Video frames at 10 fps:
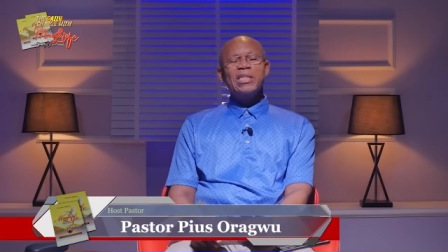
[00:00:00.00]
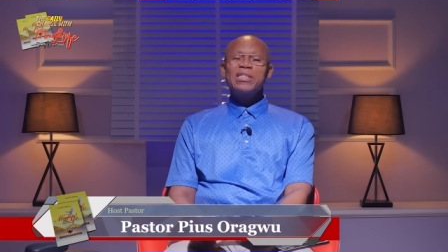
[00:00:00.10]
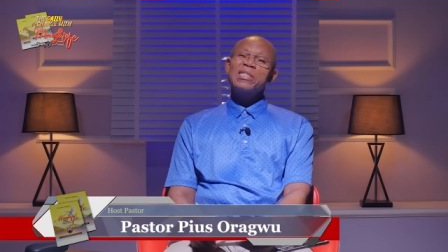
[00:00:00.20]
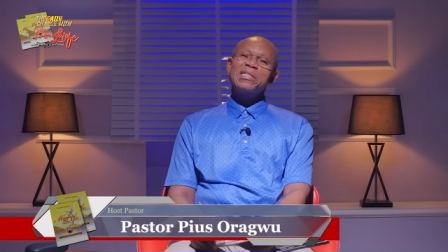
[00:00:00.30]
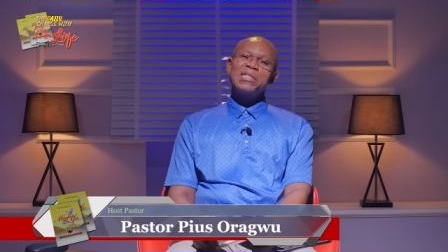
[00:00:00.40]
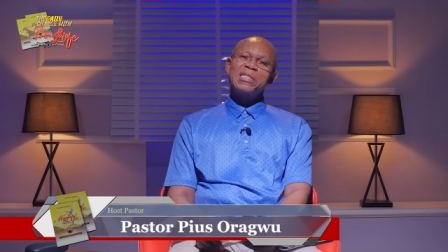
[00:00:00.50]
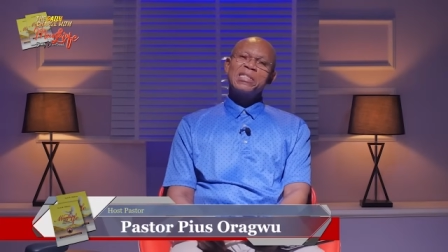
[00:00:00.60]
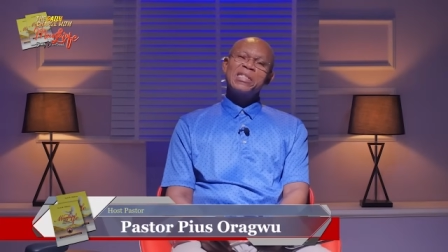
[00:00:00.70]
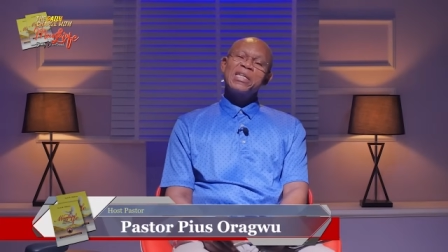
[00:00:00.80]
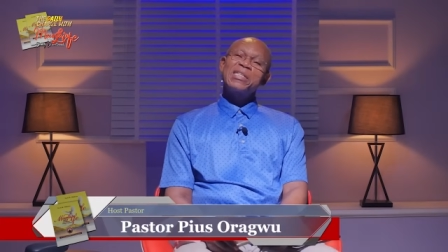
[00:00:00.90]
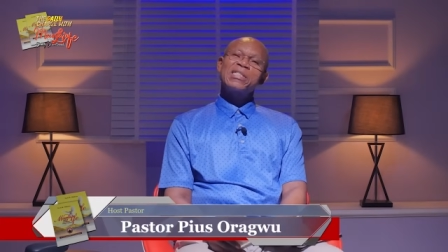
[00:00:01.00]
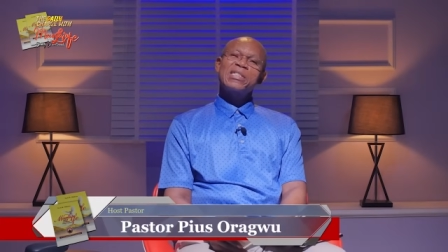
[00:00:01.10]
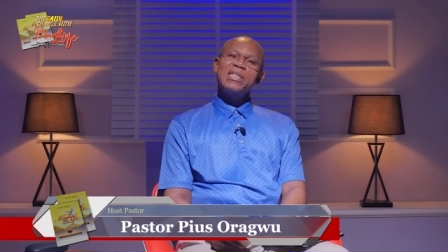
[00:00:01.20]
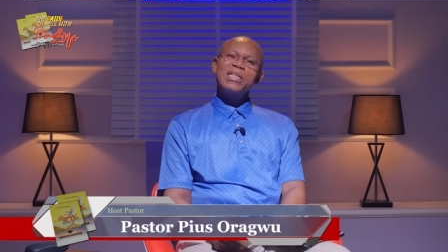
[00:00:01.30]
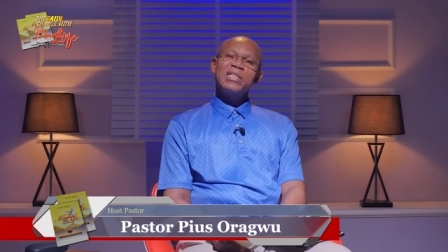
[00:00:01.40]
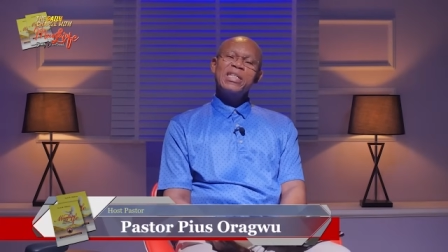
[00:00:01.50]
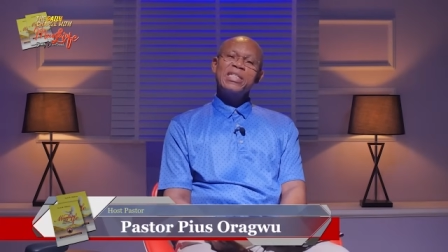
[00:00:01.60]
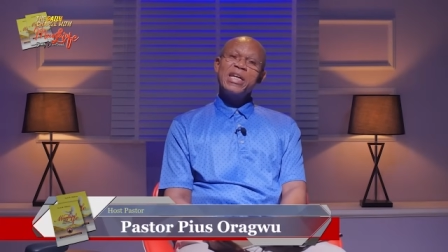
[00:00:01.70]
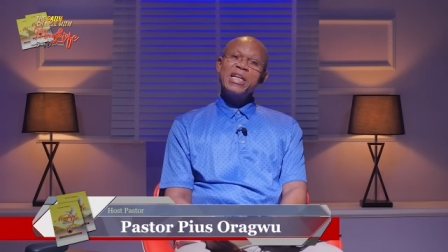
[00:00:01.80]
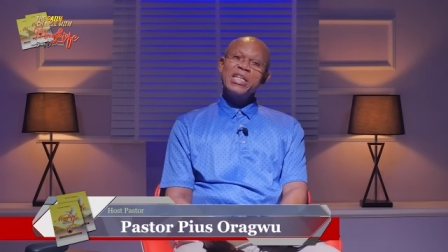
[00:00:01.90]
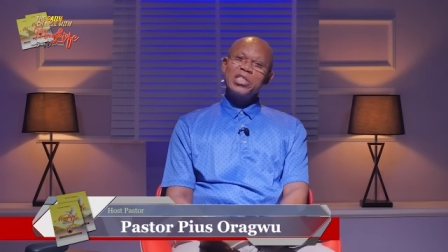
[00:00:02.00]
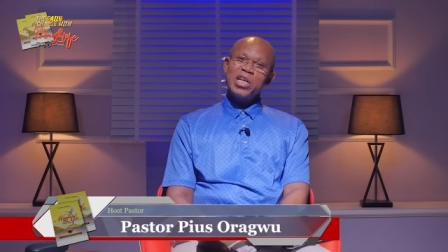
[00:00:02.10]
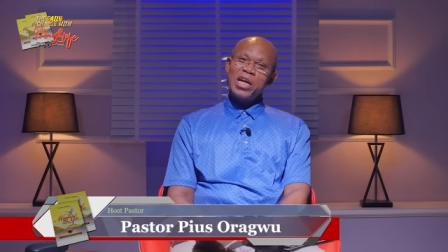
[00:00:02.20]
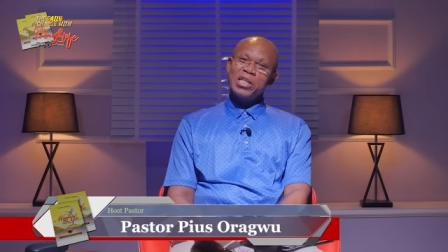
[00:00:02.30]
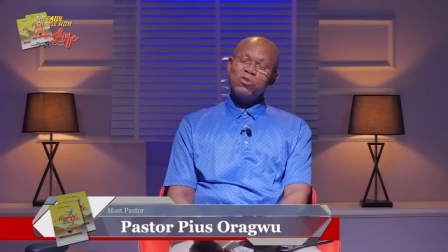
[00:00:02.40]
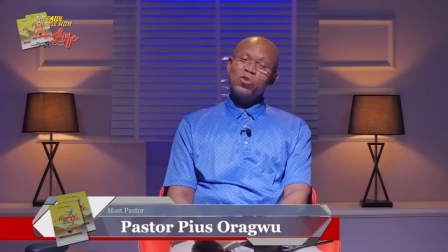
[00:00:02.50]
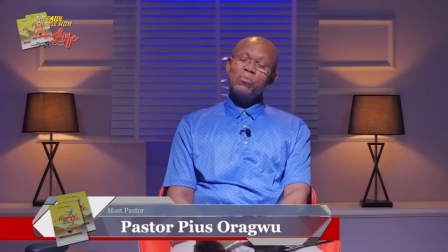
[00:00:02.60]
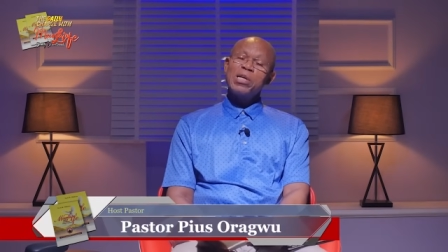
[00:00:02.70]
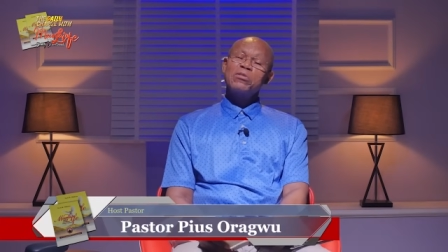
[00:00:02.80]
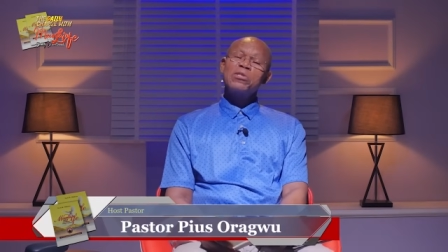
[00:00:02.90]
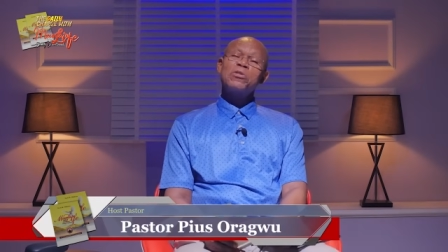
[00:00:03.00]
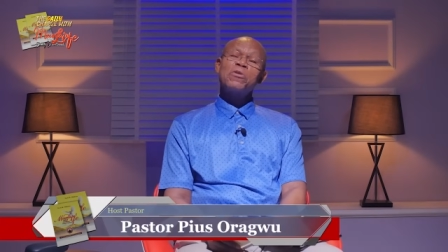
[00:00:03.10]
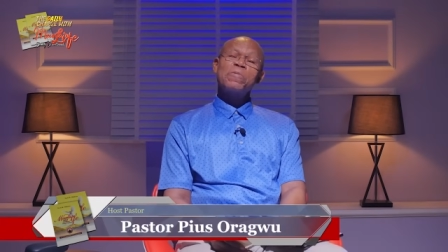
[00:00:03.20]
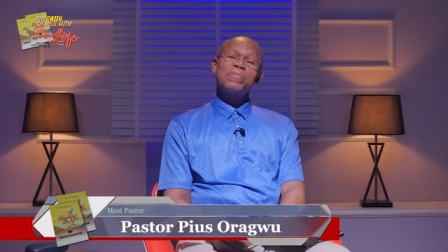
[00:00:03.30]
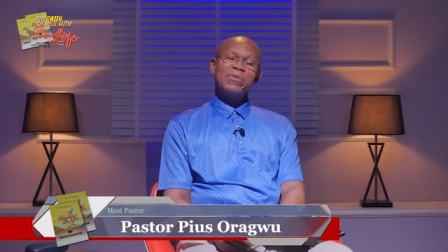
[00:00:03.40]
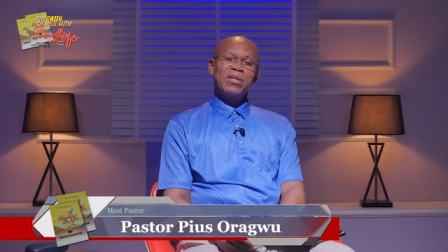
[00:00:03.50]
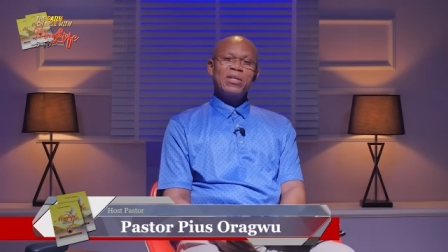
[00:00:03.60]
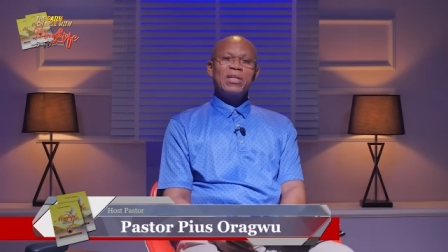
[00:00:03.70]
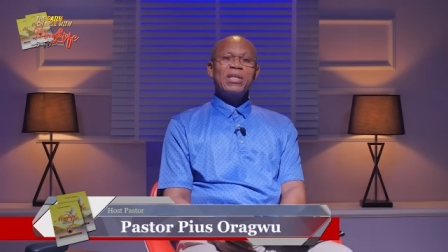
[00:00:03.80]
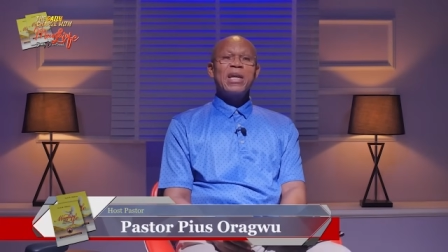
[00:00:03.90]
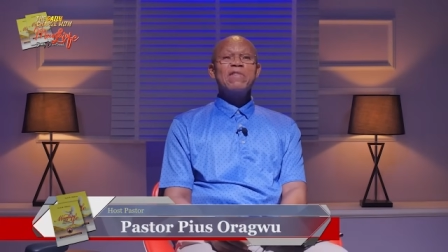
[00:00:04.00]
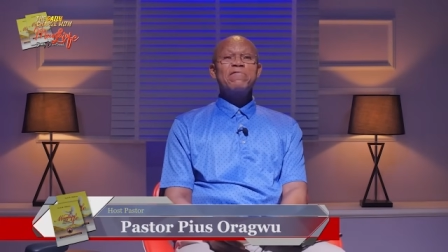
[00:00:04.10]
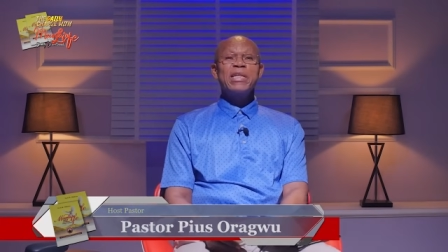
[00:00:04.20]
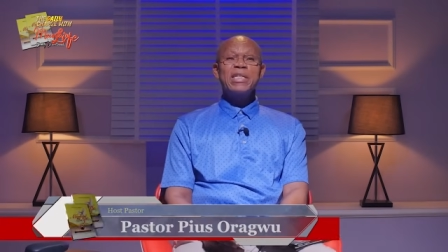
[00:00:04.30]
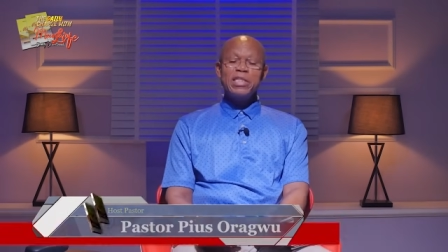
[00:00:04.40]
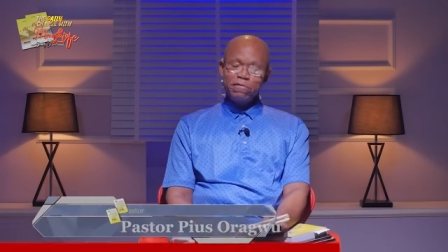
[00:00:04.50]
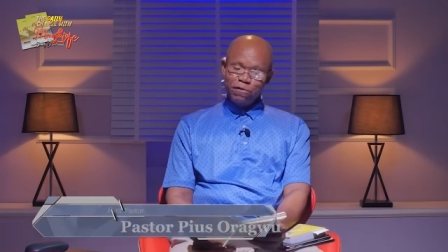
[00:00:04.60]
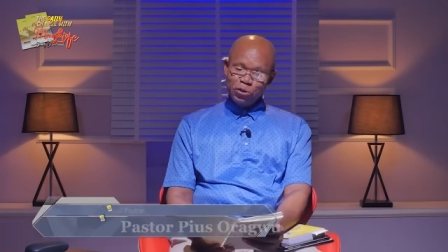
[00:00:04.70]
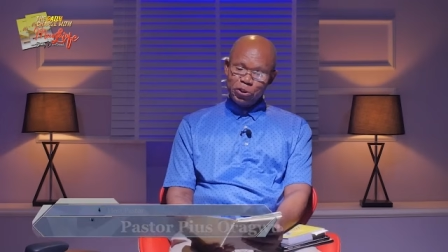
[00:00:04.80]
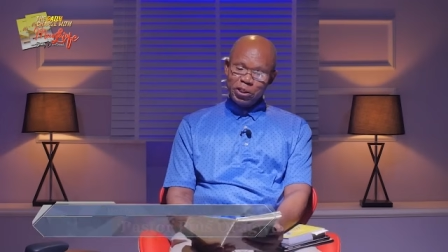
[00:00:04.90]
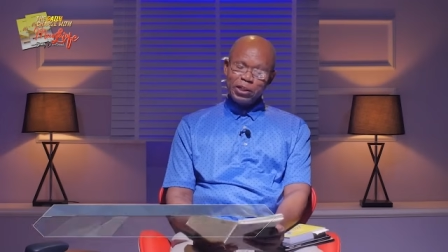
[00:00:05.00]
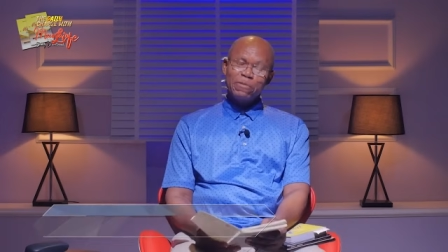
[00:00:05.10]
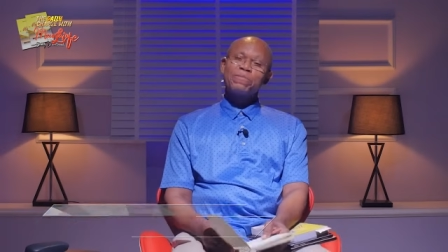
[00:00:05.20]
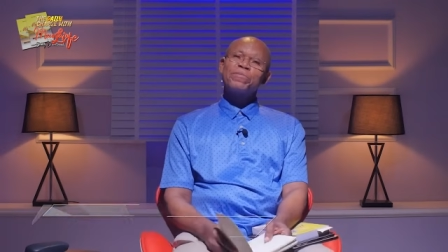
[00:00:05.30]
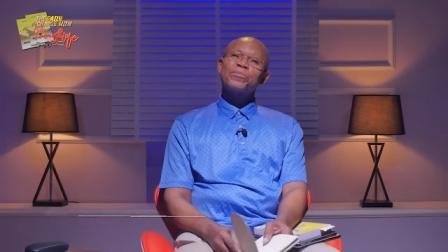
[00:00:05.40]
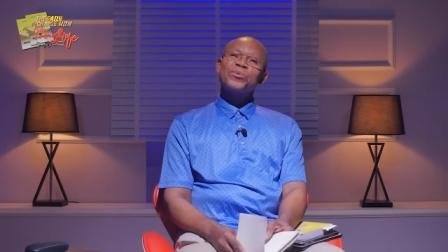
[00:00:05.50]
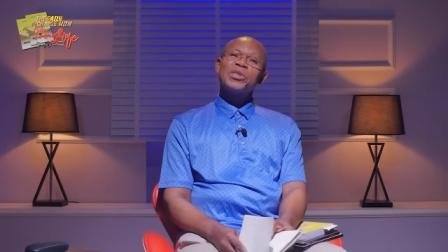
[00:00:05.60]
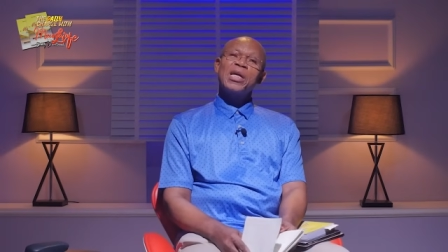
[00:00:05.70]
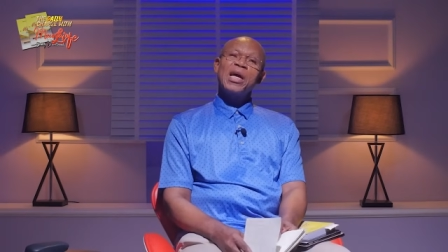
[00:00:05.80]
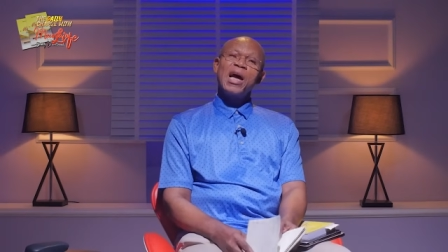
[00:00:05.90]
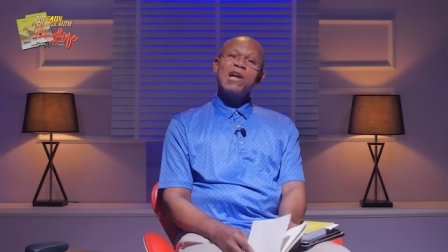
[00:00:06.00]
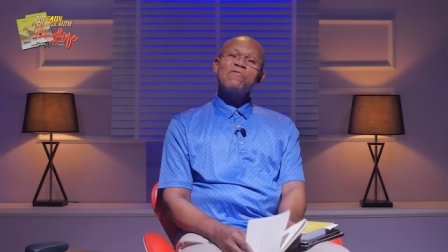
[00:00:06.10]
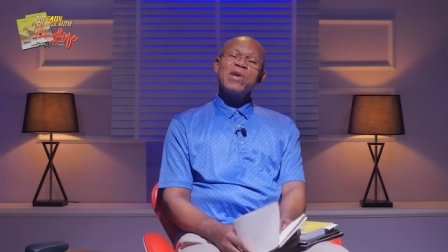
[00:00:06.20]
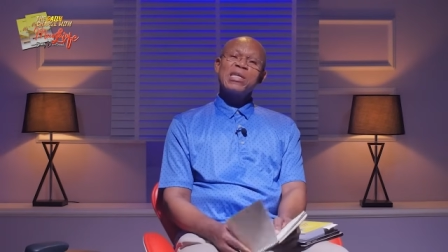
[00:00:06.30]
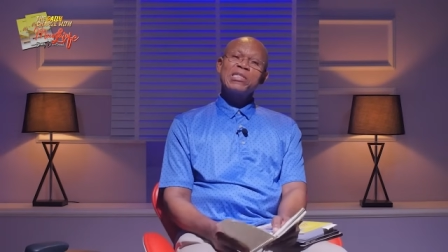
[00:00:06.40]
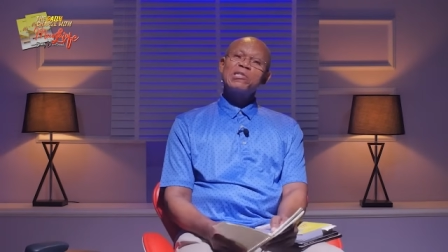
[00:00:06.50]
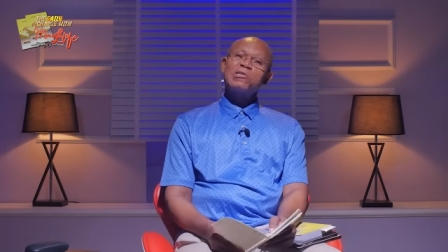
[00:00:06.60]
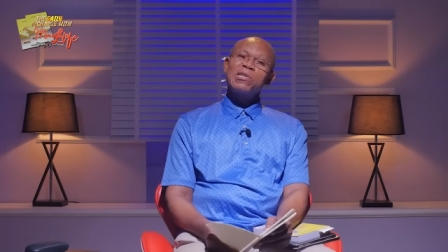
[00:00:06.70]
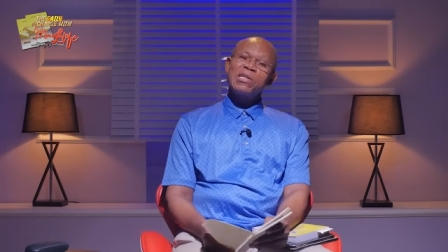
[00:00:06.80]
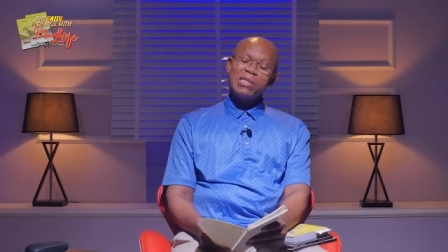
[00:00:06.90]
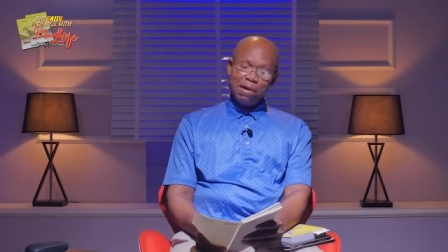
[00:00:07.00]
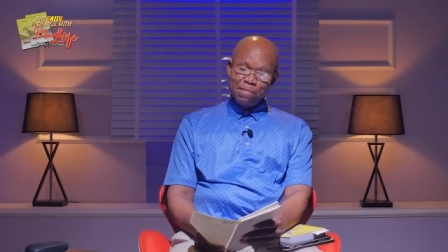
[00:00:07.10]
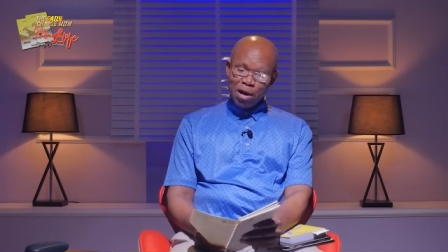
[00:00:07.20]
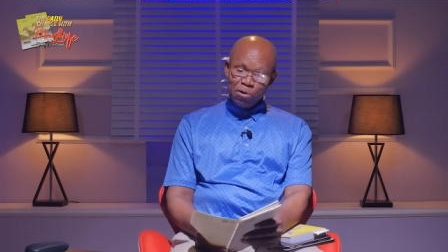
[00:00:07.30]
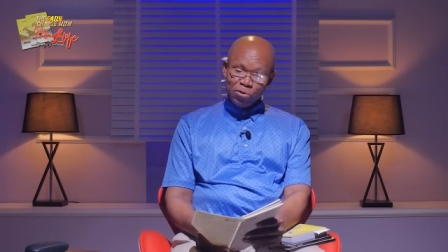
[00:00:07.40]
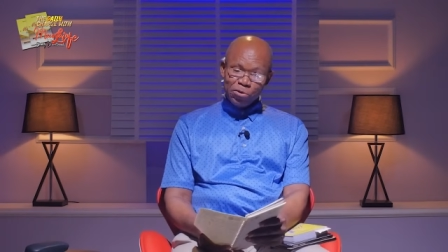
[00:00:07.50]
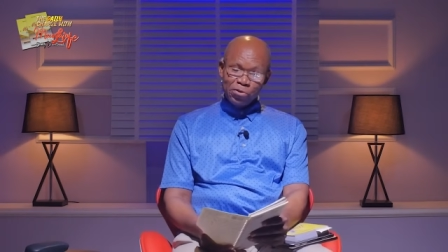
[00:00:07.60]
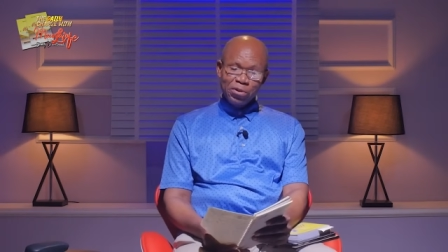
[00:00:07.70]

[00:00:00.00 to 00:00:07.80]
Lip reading: This is still Daily Charge with Mountaintop Life Daily Devotional. And we are still talking about